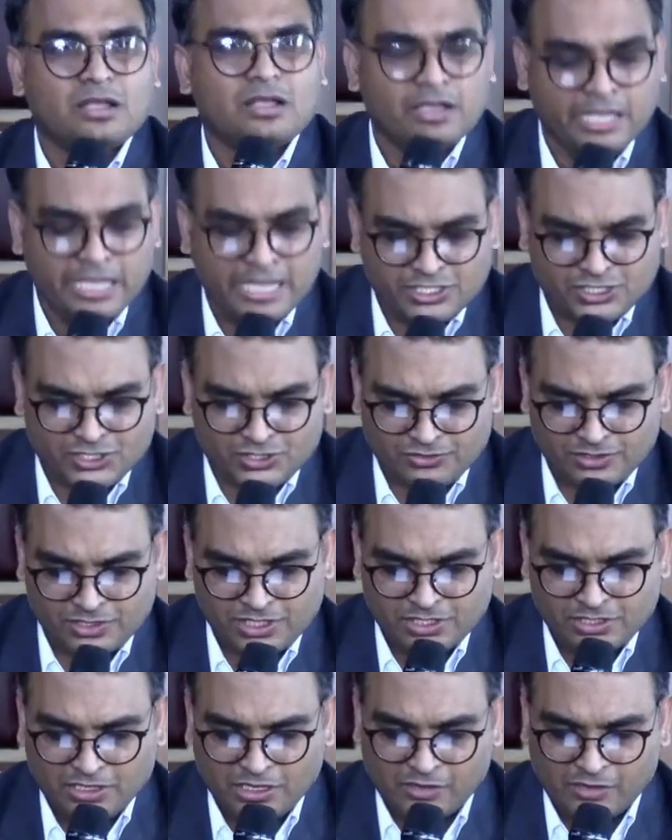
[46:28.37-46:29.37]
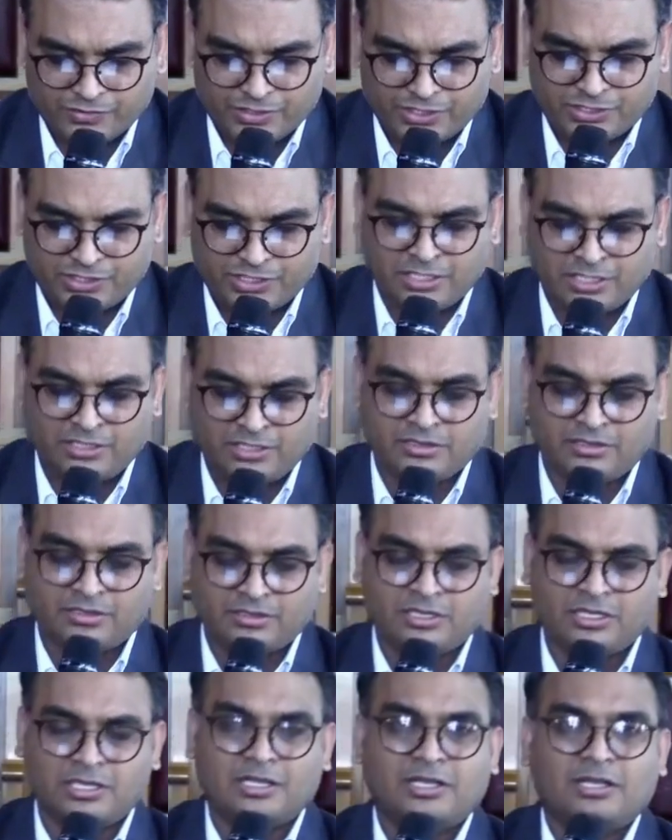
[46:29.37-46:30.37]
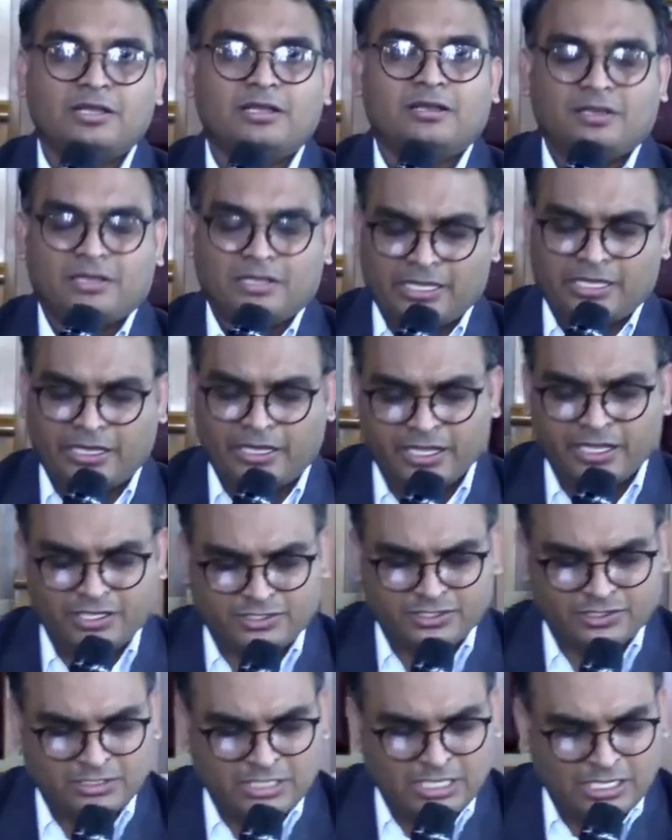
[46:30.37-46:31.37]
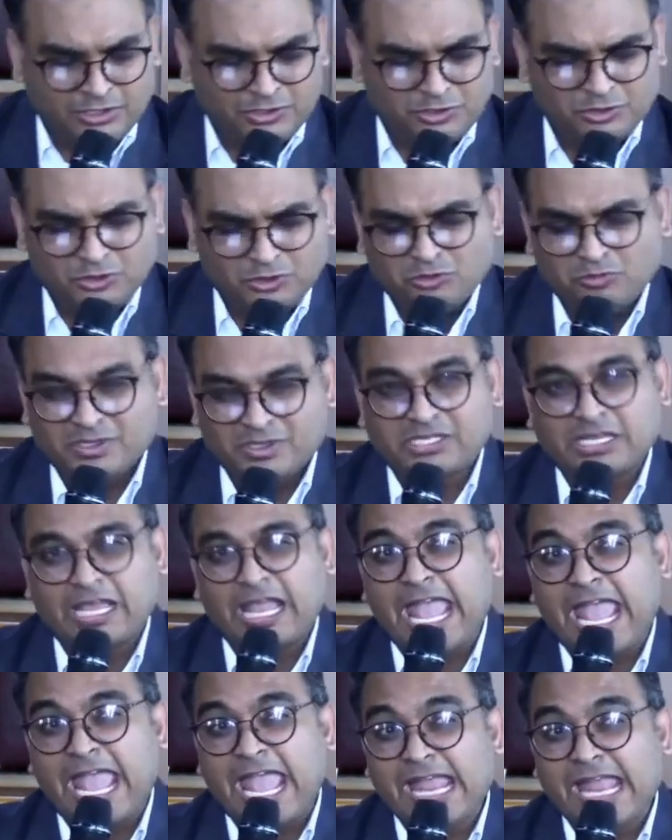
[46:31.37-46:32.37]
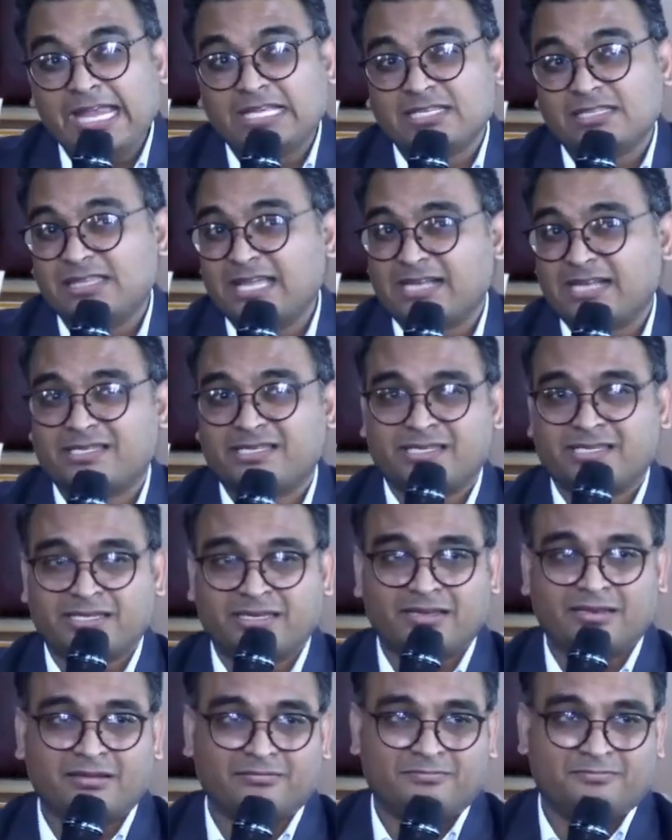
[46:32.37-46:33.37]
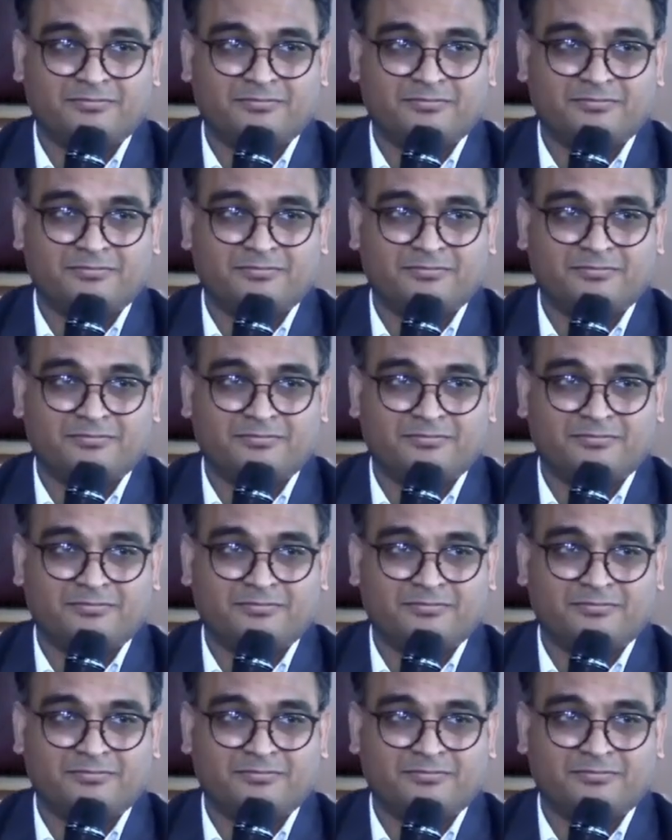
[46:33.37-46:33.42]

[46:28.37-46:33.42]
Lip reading: Hatred of sin. Hated. You must hate that sin.